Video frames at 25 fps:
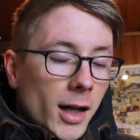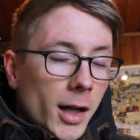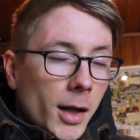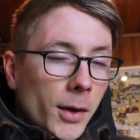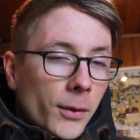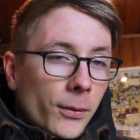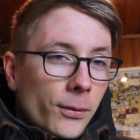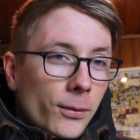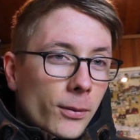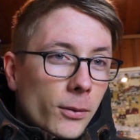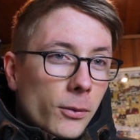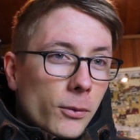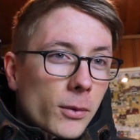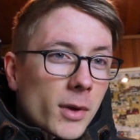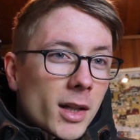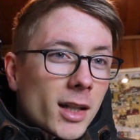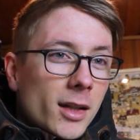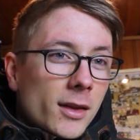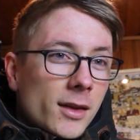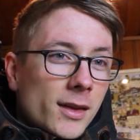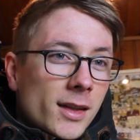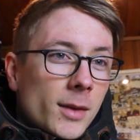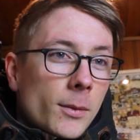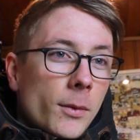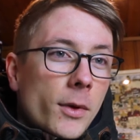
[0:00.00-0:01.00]
I've
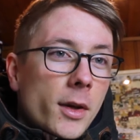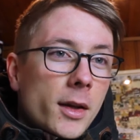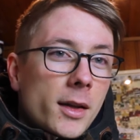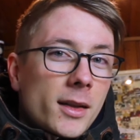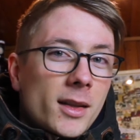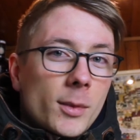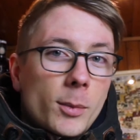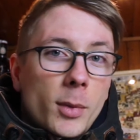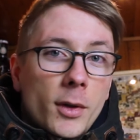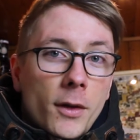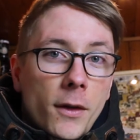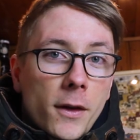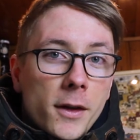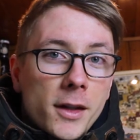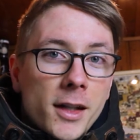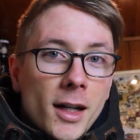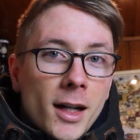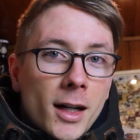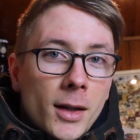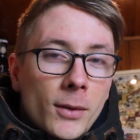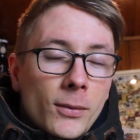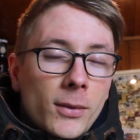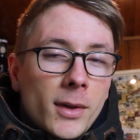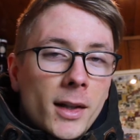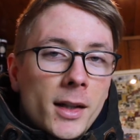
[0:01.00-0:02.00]
read some things about the
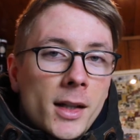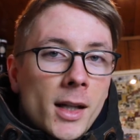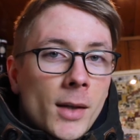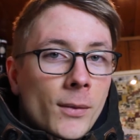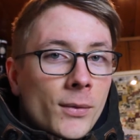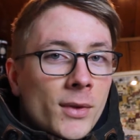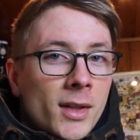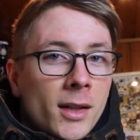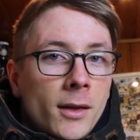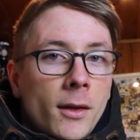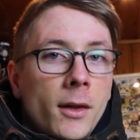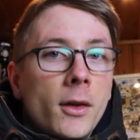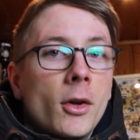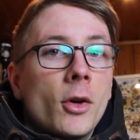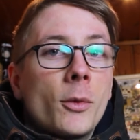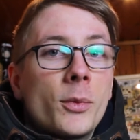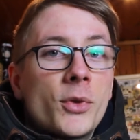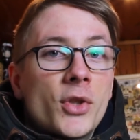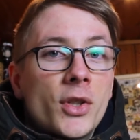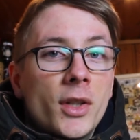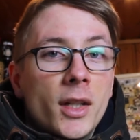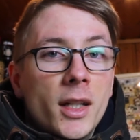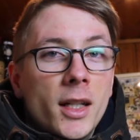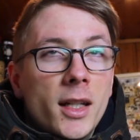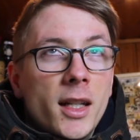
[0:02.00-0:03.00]
dark flat. I've seen the
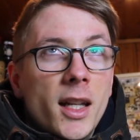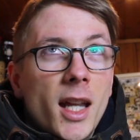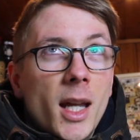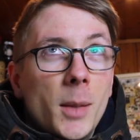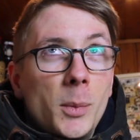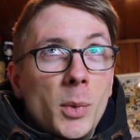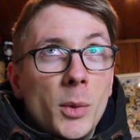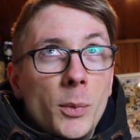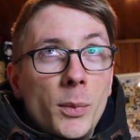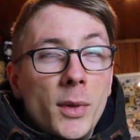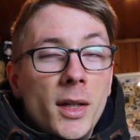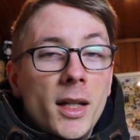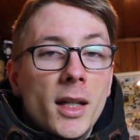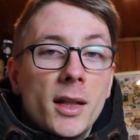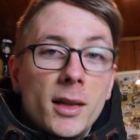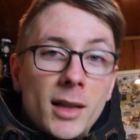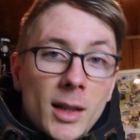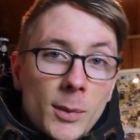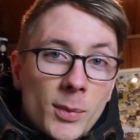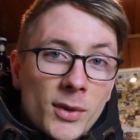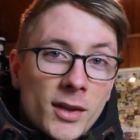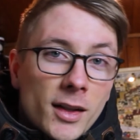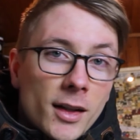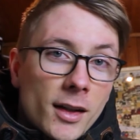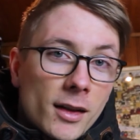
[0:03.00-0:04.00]
option in APP and
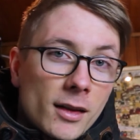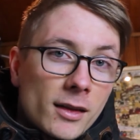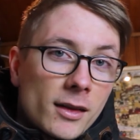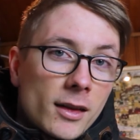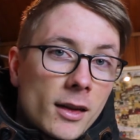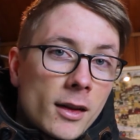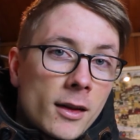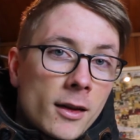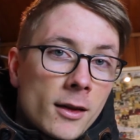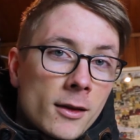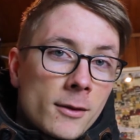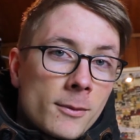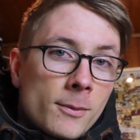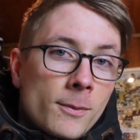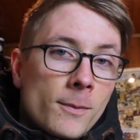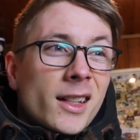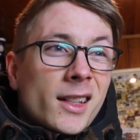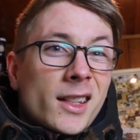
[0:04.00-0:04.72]
Deep Sky Stacker.